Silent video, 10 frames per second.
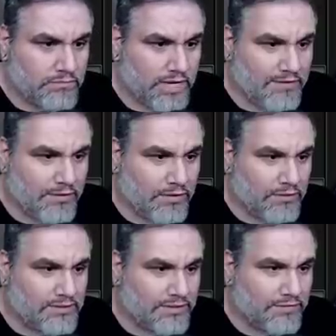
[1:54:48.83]
I have an
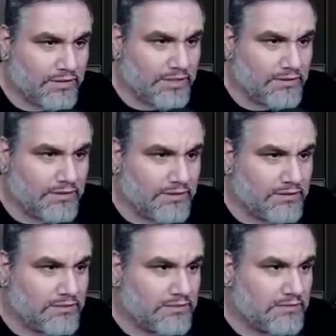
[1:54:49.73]
Oko with Teferi, Gilded
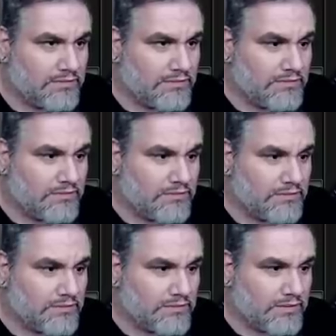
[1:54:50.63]
Goose,
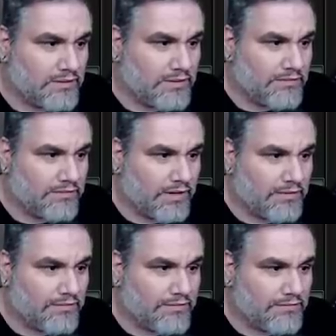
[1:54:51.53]
and
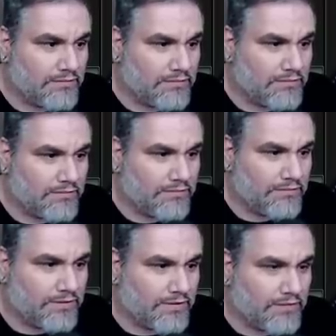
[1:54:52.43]
5
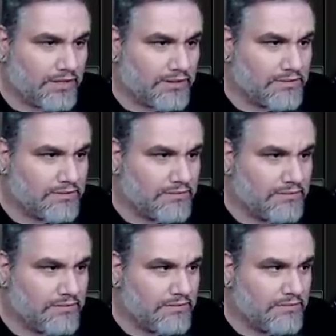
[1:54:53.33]
lands.
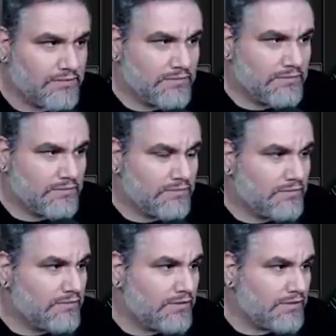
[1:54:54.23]

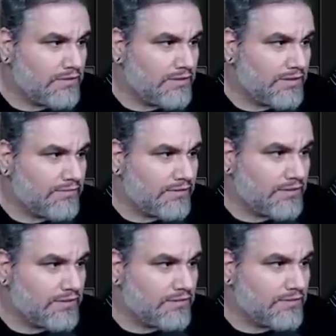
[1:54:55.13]
You have
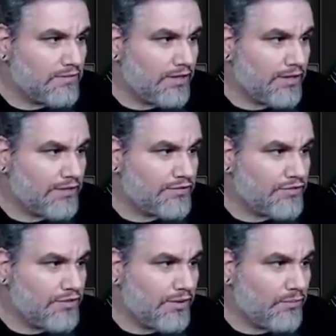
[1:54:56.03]
litter. Oh,
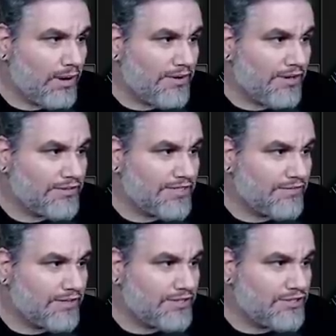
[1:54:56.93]
you had wow, another
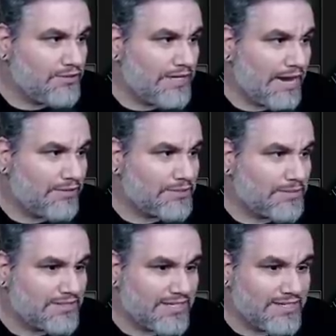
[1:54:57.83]
Teferi, 2 counter
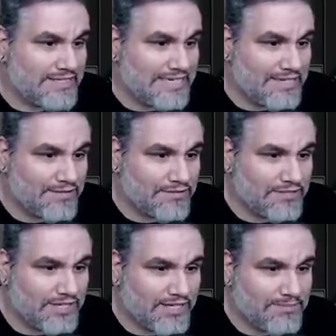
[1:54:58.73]
spells, and a dig through
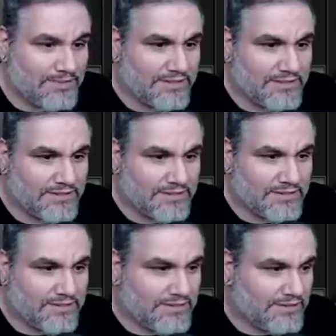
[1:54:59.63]
time.
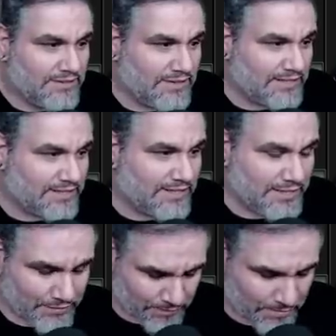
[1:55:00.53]
That's a
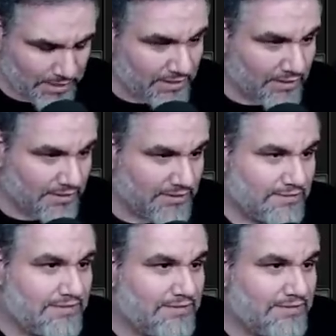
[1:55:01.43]
yikes for me, dog.